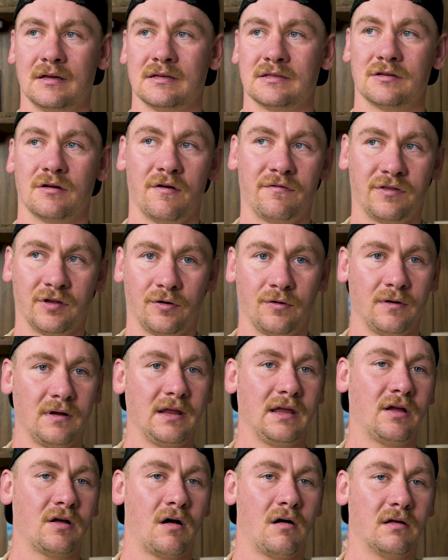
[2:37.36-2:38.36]
So if the
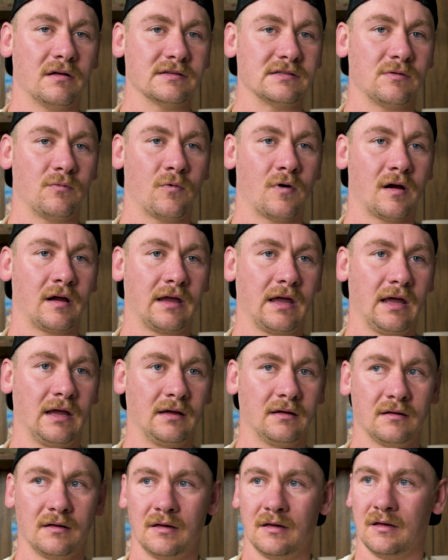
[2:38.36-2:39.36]
greeting call isn't
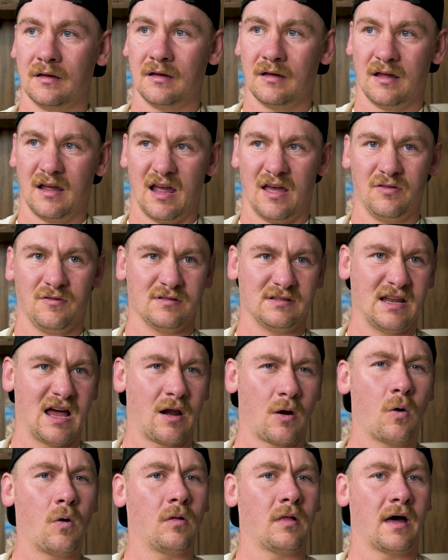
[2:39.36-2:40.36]
working, and there's
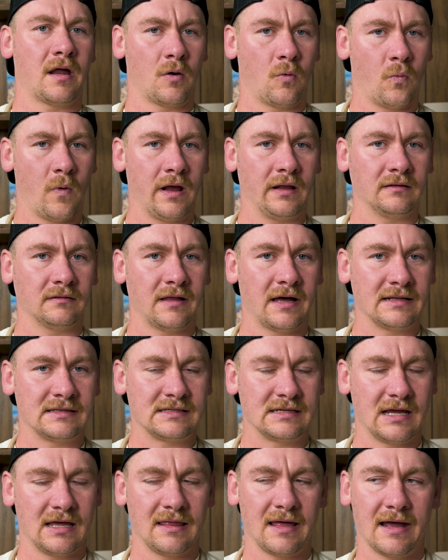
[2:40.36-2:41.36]
not a whole lot of wind, let's
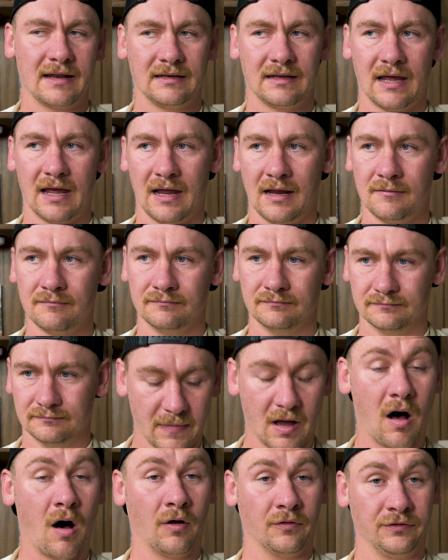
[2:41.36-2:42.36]
say, that day,
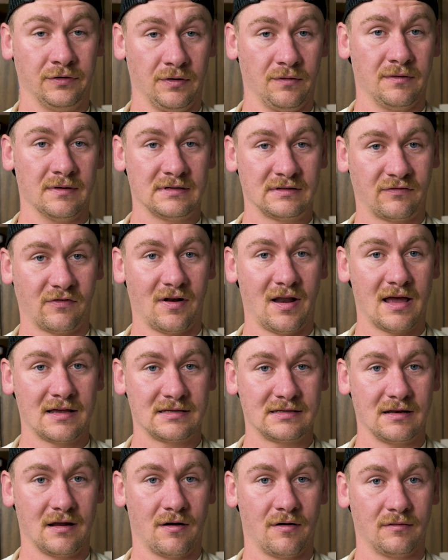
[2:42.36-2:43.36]
I'll do this
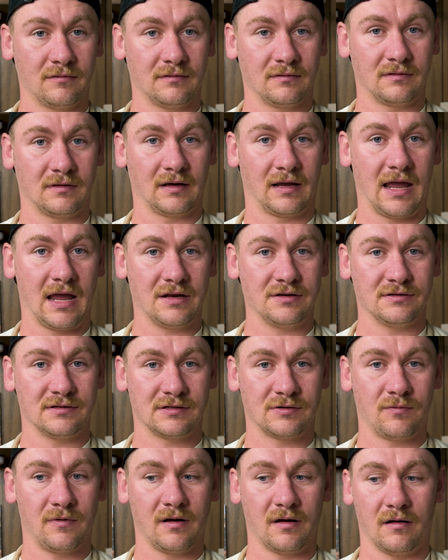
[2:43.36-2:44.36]
finesse note, the Cajun
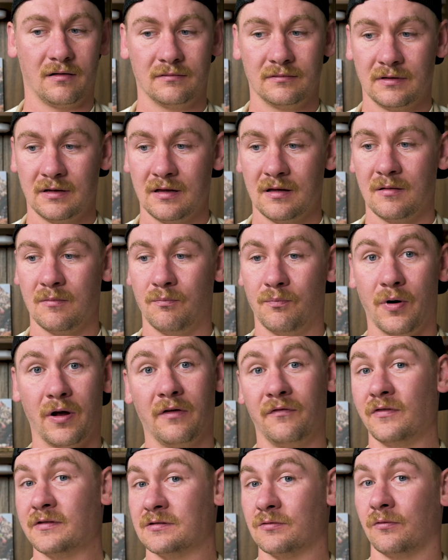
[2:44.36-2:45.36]
squeal. But
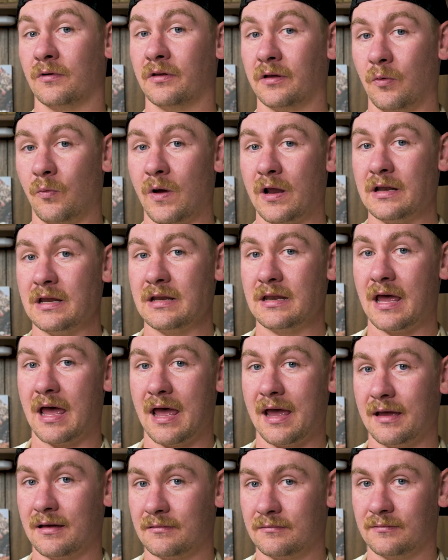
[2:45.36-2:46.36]
if it's a really windy
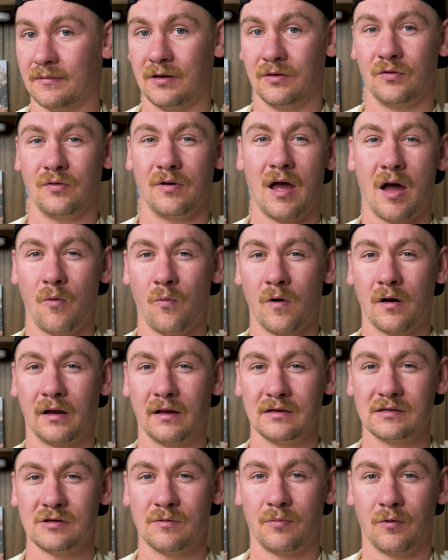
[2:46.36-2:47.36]
day and they're not
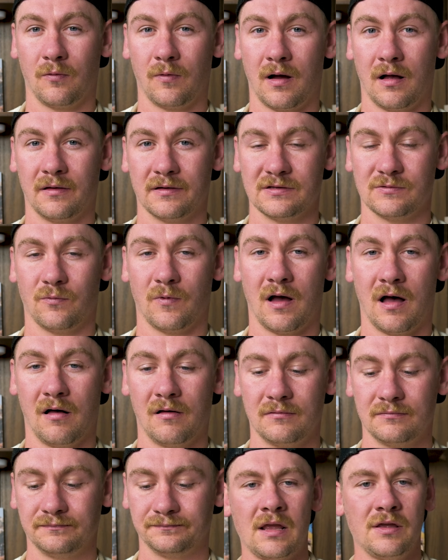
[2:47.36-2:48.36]
working super well as
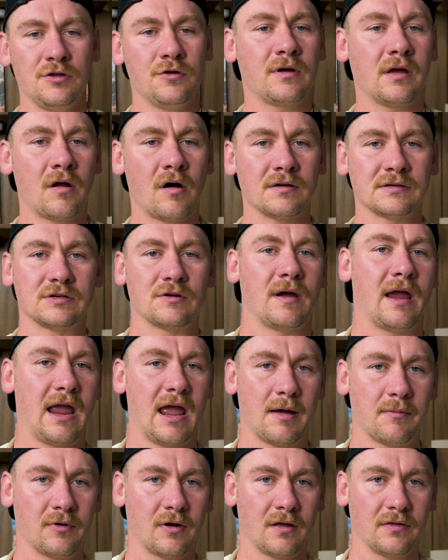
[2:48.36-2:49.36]
well, you can also
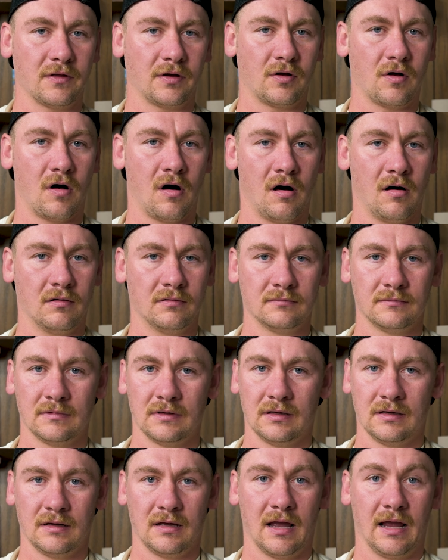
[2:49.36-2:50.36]
hammer on the call
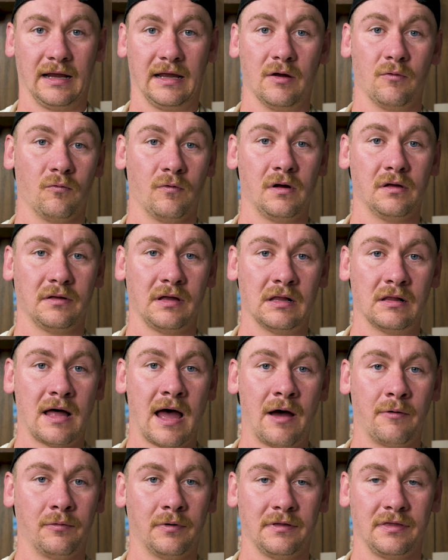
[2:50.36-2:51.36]
and get really
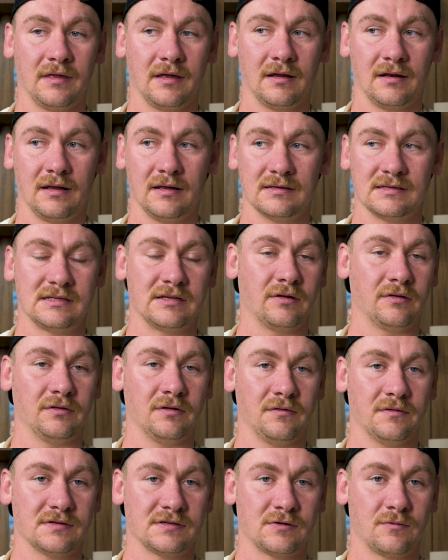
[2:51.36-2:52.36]
loud with it and still
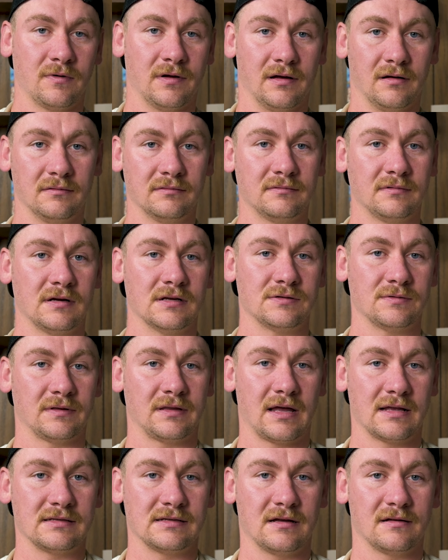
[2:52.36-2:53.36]
do the squeal. Here's what
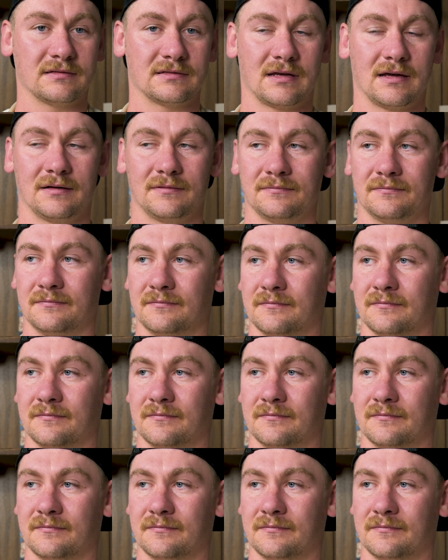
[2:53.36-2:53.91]
that sounds like.